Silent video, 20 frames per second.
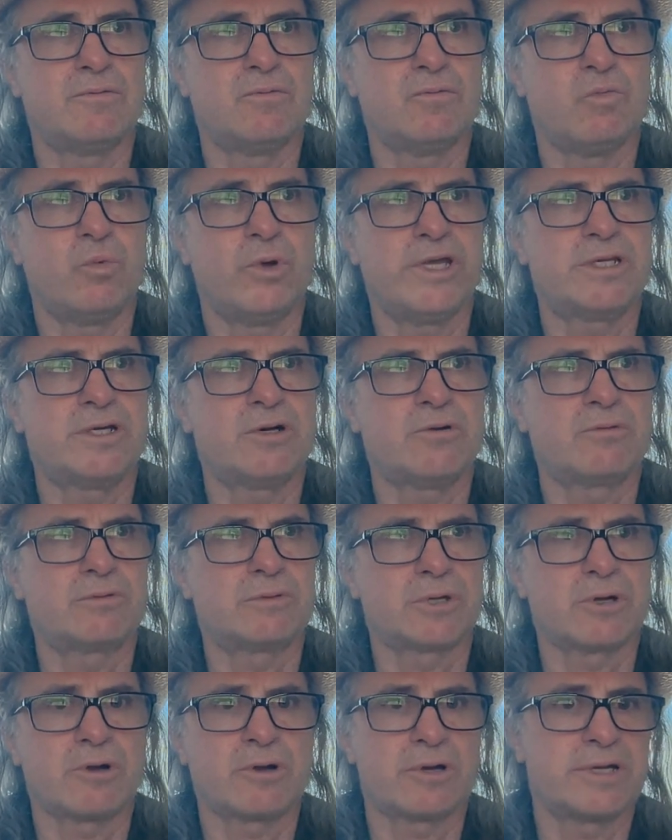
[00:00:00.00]
we
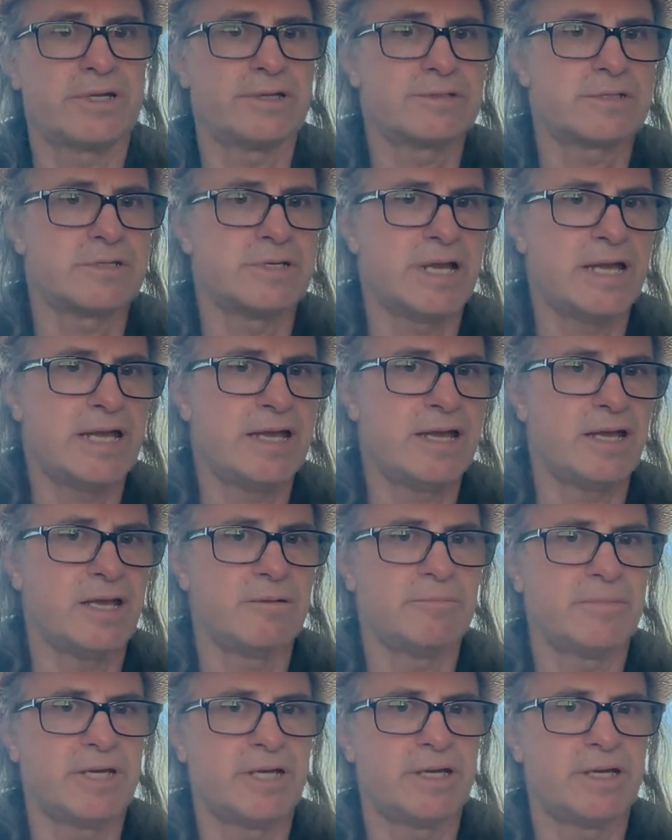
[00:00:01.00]
don't learn his name